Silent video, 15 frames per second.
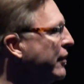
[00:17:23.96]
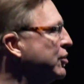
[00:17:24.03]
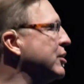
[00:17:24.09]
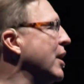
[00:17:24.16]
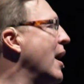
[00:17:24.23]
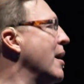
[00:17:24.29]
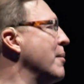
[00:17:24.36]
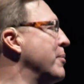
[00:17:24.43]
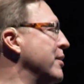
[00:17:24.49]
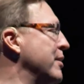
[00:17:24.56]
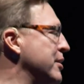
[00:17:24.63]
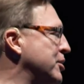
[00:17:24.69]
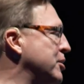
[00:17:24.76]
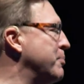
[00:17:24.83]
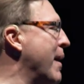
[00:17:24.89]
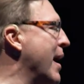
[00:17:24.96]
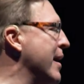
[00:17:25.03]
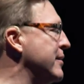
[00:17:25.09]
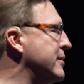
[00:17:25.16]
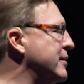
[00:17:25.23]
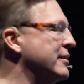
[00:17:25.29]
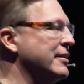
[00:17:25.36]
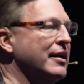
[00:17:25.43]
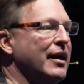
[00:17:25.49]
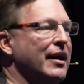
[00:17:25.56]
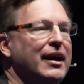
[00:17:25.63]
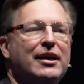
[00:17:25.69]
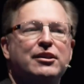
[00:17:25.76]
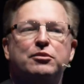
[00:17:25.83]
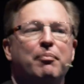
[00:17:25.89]
job in this space,
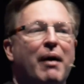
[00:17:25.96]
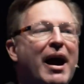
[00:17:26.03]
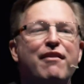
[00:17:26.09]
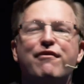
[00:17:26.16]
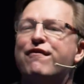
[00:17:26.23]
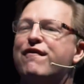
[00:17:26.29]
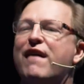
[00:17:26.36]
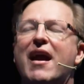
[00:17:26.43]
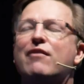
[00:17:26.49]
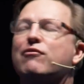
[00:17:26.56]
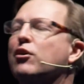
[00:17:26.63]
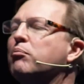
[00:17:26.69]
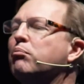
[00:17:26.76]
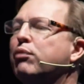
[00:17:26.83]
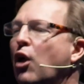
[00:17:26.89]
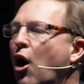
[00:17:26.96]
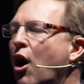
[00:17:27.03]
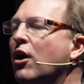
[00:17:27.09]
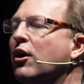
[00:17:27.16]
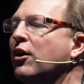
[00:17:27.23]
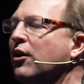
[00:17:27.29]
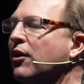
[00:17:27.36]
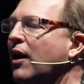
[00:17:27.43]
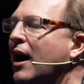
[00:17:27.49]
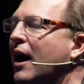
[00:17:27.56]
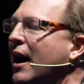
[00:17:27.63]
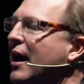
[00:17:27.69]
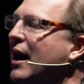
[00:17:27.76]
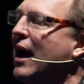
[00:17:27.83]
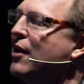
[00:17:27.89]
he's my favorite blogger,
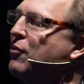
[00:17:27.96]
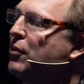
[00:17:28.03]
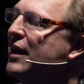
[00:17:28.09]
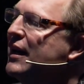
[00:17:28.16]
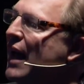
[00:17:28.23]
I, I read